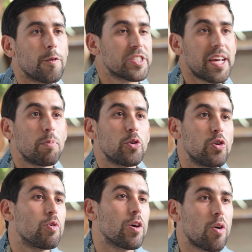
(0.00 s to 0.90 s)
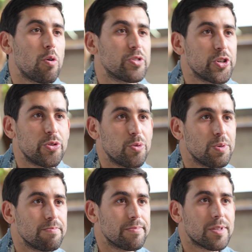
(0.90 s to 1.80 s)
for example, you could go to
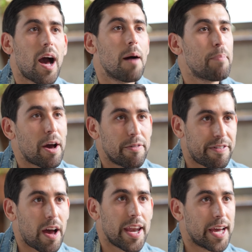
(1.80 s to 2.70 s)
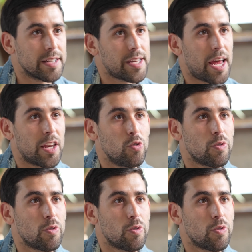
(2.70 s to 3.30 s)
Compound Finance and you